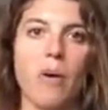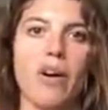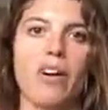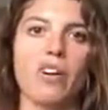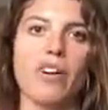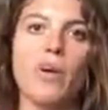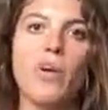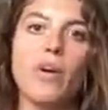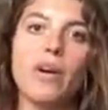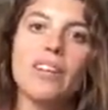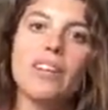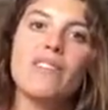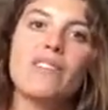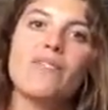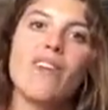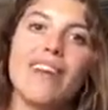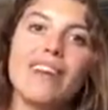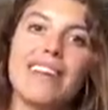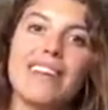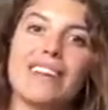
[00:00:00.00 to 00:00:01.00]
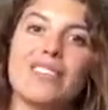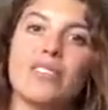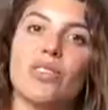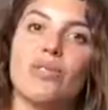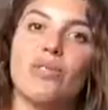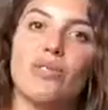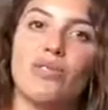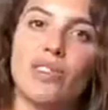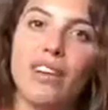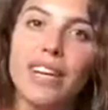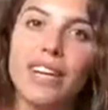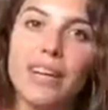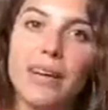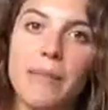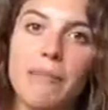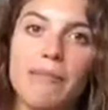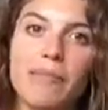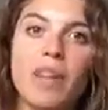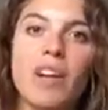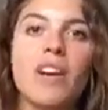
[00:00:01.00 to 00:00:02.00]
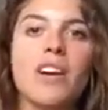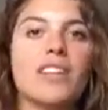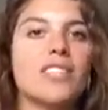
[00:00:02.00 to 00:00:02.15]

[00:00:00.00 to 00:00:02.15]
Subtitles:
Are you wanting financial freedom